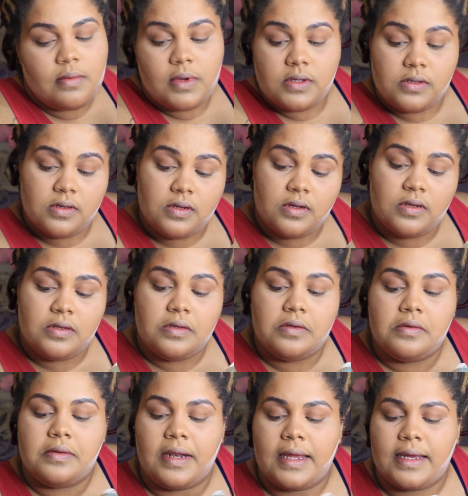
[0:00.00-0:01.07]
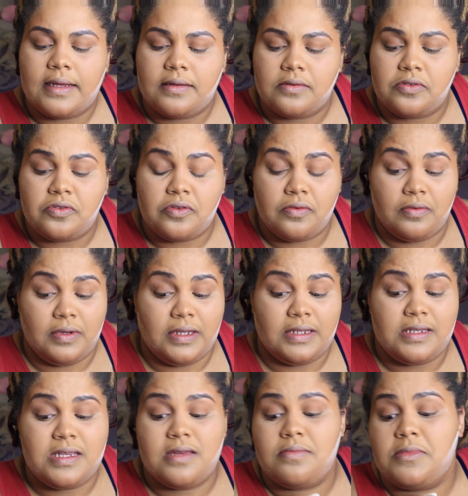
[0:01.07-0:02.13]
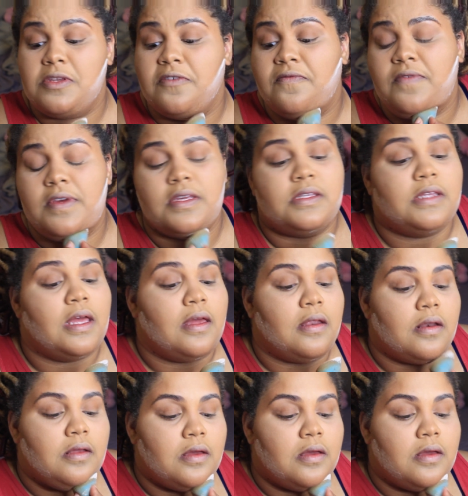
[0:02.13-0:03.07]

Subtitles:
I'm also gonna do like, or attempt to fix that